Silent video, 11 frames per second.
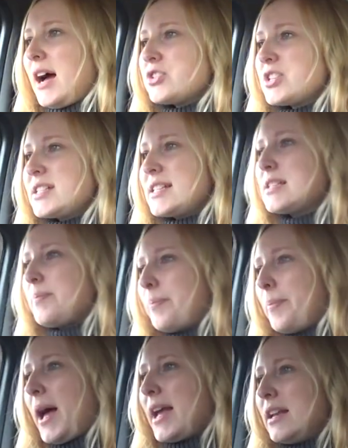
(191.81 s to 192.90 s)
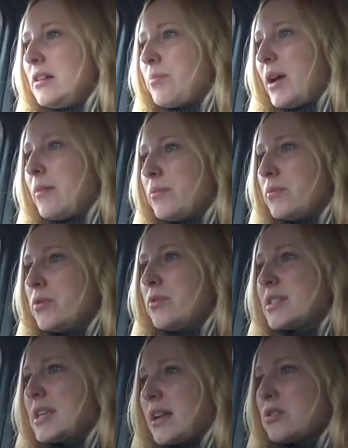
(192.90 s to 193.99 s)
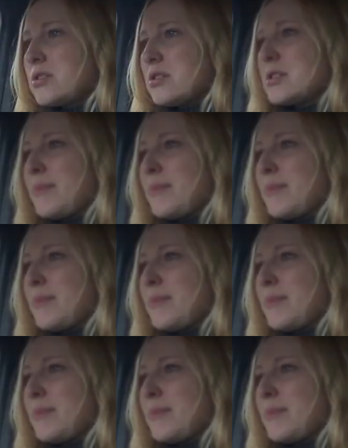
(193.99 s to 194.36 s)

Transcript: I just need to pay a little bit more attention